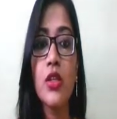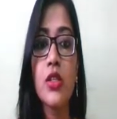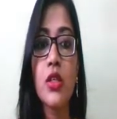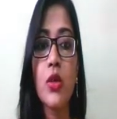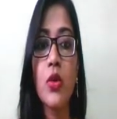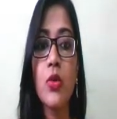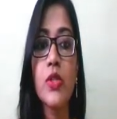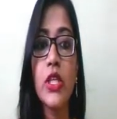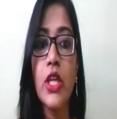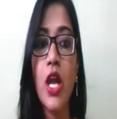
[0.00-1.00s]
So
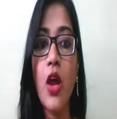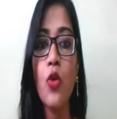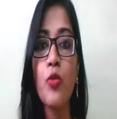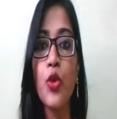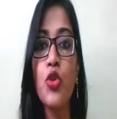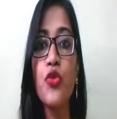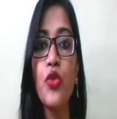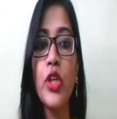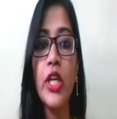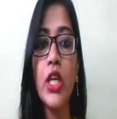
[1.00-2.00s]
see how
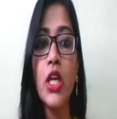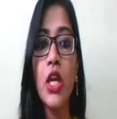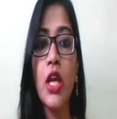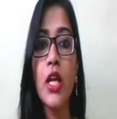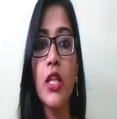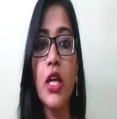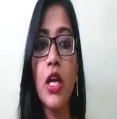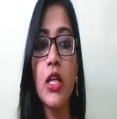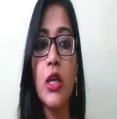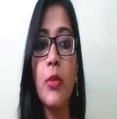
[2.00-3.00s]
beautifully
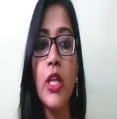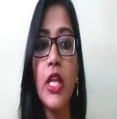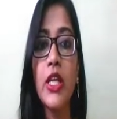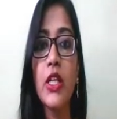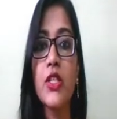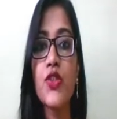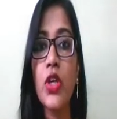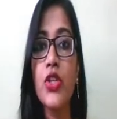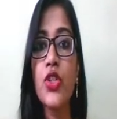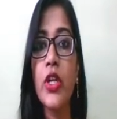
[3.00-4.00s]
the double helical
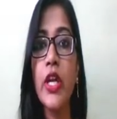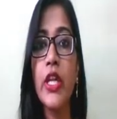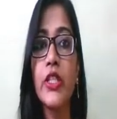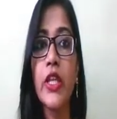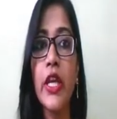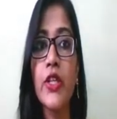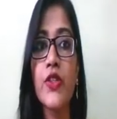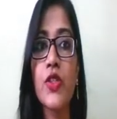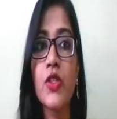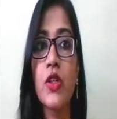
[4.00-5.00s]
structure it
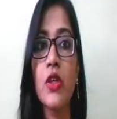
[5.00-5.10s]
gets